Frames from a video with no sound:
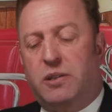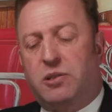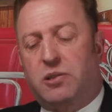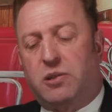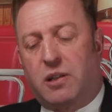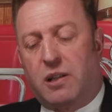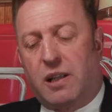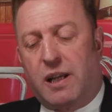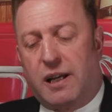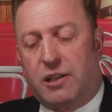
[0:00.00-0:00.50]
This
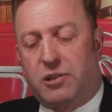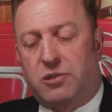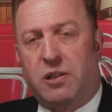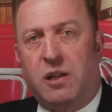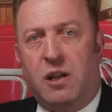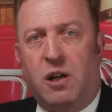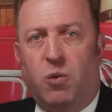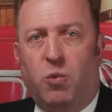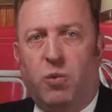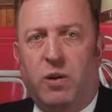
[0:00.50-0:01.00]

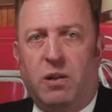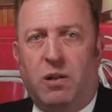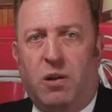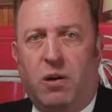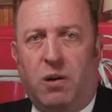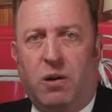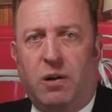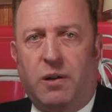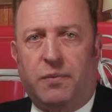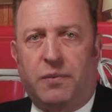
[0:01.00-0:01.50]
clash will
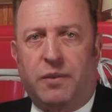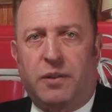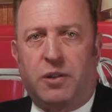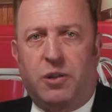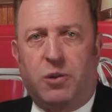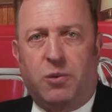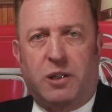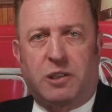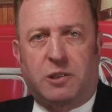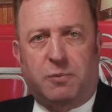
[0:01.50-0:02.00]
haunt
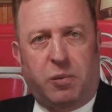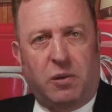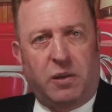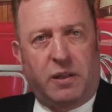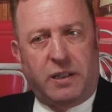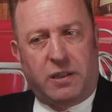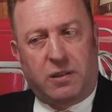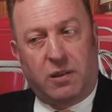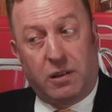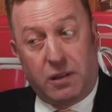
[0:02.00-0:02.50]
U.S.
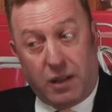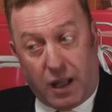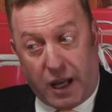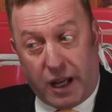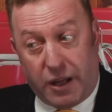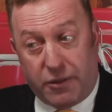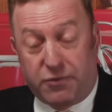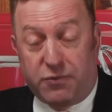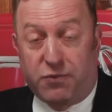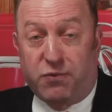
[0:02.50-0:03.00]
political
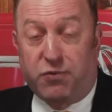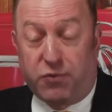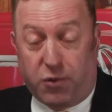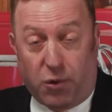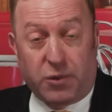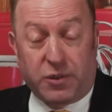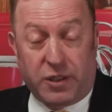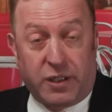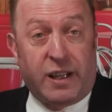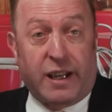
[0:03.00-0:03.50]
life
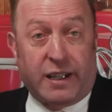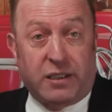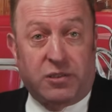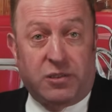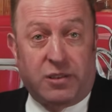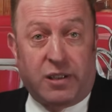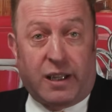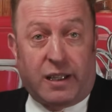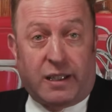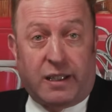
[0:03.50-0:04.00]
for the
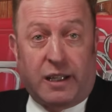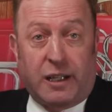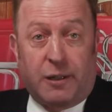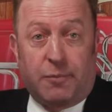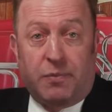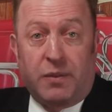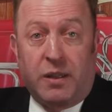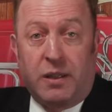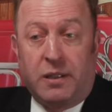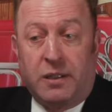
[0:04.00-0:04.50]
next
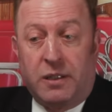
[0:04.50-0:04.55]
decade.